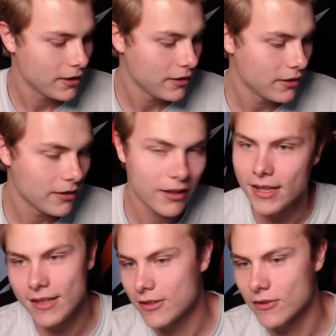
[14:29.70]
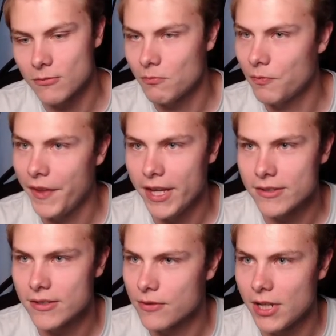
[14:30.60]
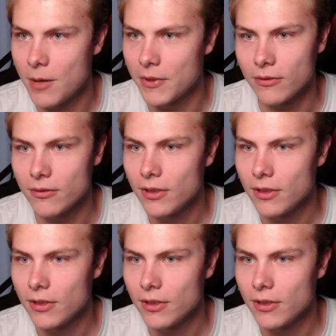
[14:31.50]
And that's just phenomenal.